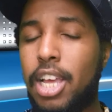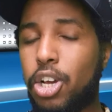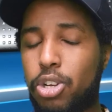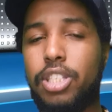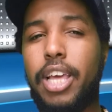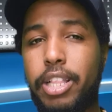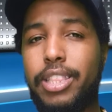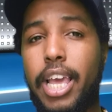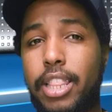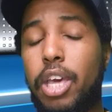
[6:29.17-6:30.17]
because they
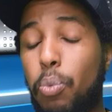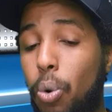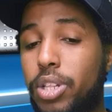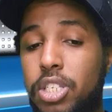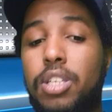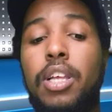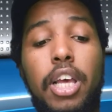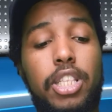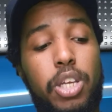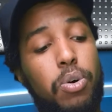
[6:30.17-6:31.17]

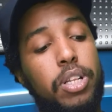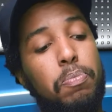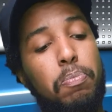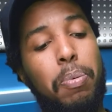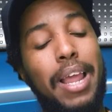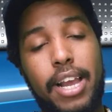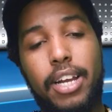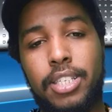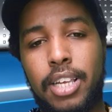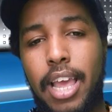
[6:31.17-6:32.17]
want
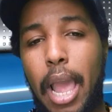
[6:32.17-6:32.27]
players